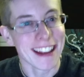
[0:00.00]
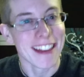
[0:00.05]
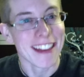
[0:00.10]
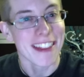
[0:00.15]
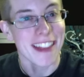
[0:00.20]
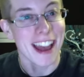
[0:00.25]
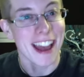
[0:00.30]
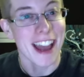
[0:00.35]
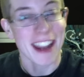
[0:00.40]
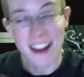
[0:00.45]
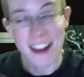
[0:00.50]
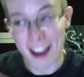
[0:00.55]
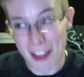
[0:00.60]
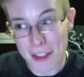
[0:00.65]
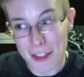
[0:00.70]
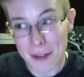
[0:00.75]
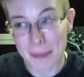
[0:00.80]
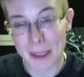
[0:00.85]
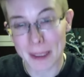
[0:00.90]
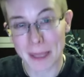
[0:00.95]
that
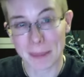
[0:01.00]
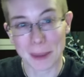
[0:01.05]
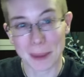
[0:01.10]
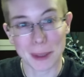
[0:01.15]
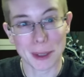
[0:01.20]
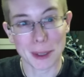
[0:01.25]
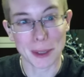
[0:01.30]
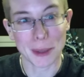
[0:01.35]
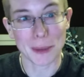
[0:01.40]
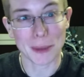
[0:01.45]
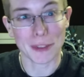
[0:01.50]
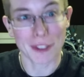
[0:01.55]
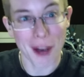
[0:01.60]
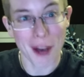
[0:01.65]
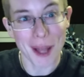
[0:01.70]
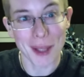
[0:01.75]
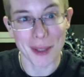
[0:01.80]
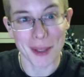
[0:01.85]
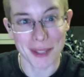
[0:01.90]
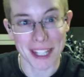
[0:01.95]
other people who
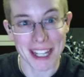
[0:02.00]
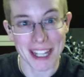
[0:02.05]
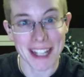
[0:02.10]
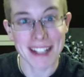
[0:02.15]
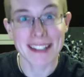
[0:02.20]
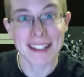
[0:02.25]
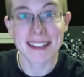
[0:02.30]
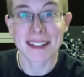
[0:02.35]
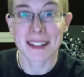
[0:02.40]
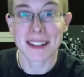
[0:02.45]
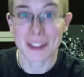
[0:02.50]
follow this,